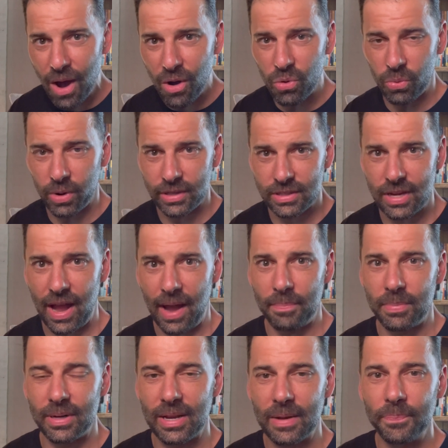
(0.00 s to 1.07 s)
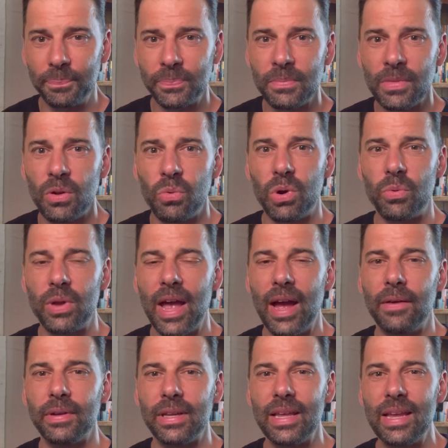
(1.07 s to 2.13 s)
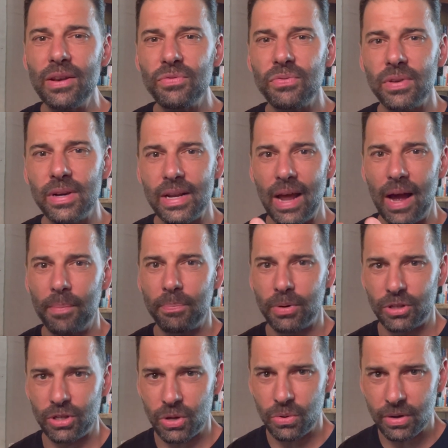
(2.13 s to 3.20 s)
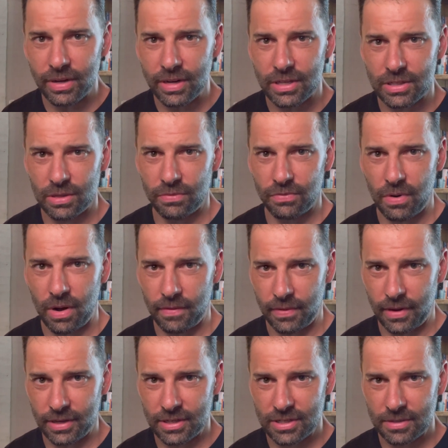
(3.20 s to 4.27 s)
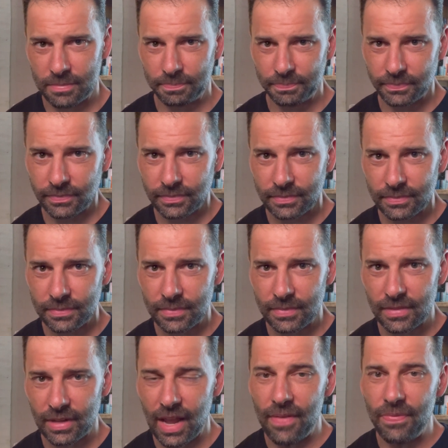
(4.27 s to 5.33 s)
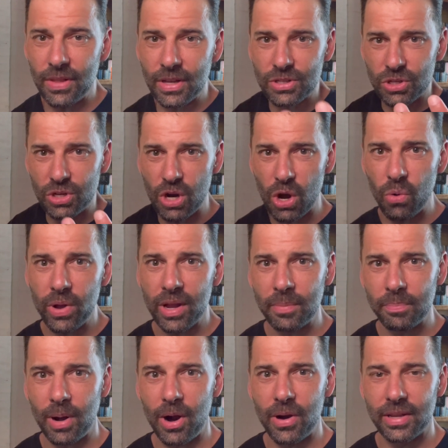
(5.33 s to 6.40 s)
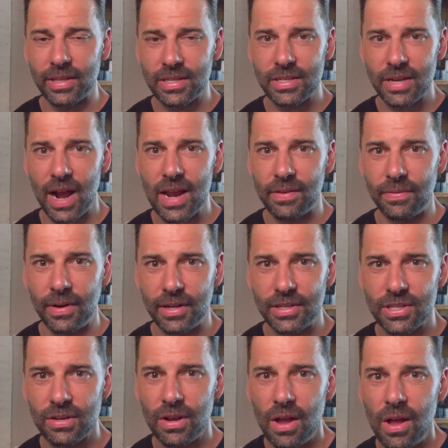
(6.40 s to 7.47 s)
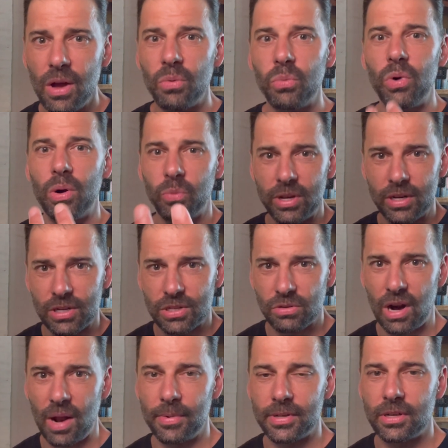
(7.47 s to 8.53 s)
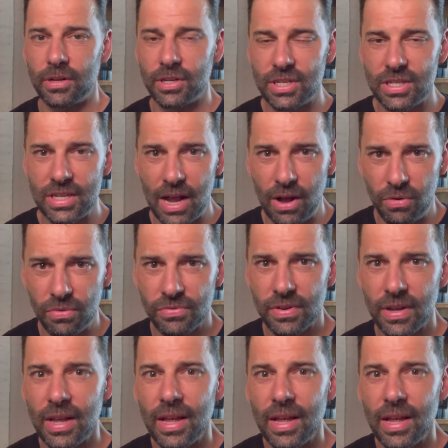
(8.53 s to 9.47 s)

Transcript: what's happening when we have infinite opportunities in front of us, and this knowing part inside of us, what we describe as our self,